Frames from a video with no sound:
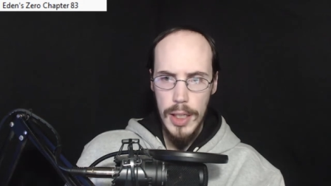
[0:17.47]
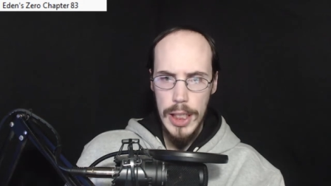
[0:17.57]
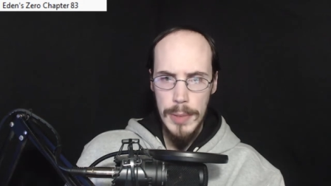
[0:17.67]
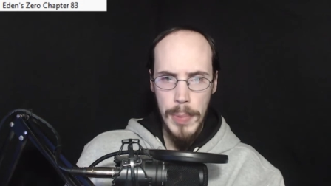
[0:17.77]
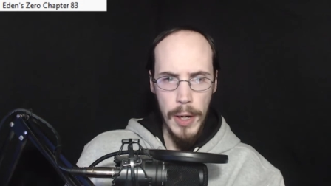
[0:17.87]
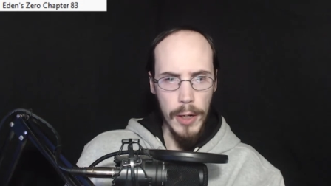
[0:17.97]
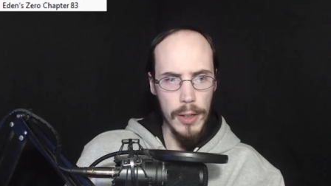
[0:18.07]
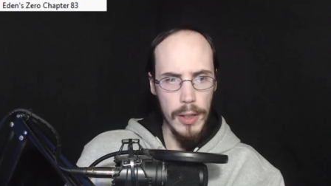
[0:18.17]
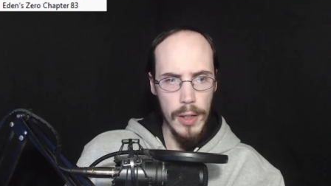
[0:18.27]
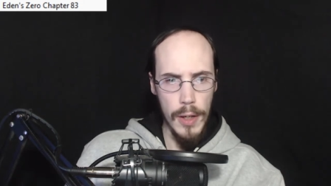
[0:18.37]
Despair,
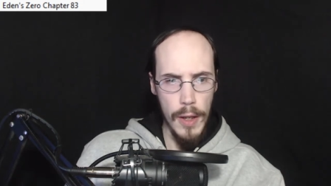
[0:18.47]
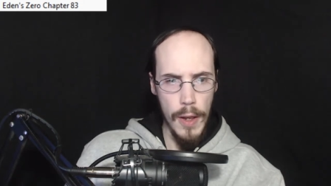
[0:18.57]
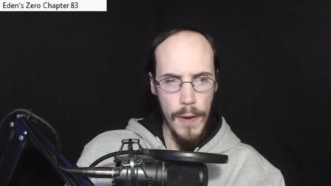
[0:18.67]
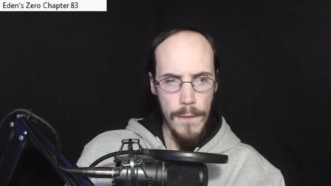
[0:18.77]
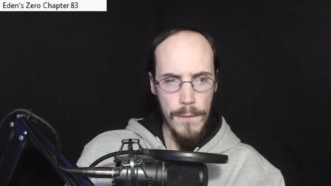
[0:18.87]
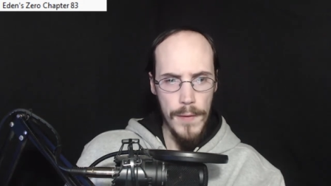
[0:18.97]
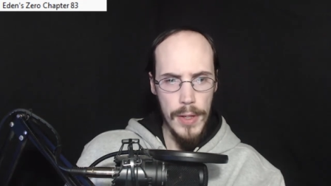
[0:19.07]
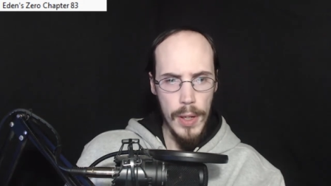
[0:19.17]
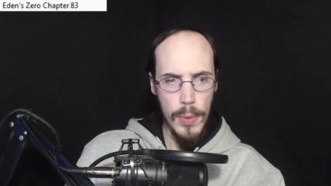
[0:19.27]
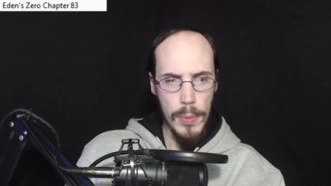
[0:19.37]
fear
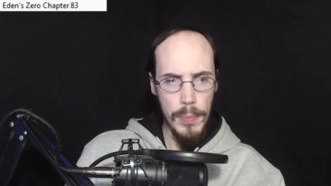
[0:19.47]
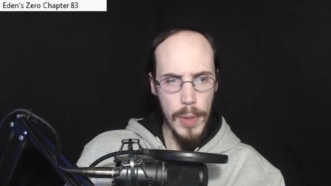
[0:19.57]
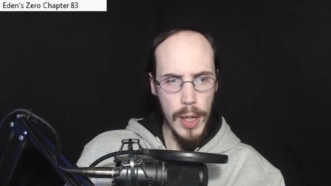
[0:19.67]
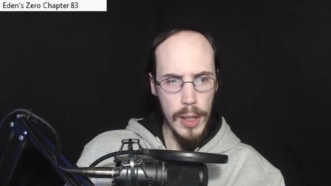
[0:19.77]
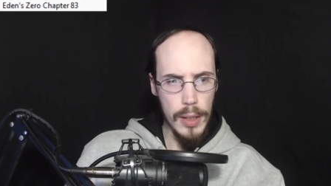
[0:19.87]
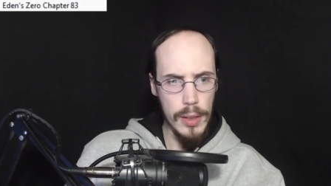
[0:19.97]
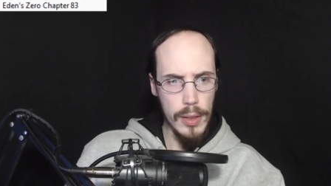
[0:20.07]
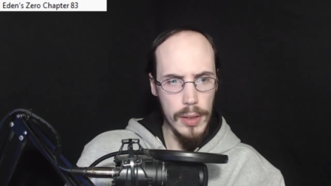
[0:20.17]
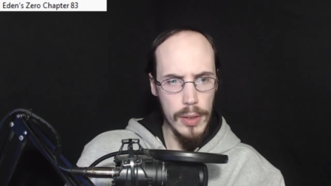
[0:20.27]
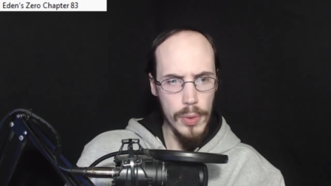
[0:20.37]
that would make
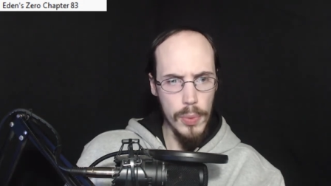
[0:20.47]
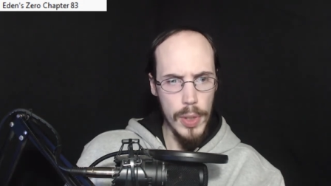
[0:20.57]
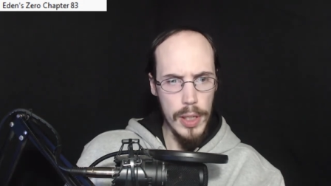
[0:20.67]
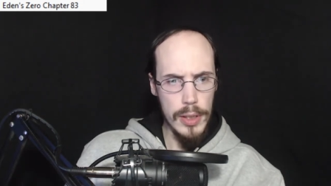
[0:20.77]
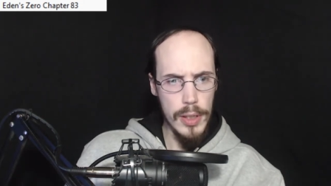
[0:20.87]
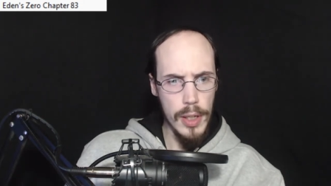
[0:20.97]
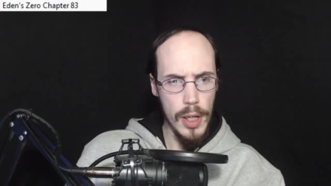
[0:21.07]
you wish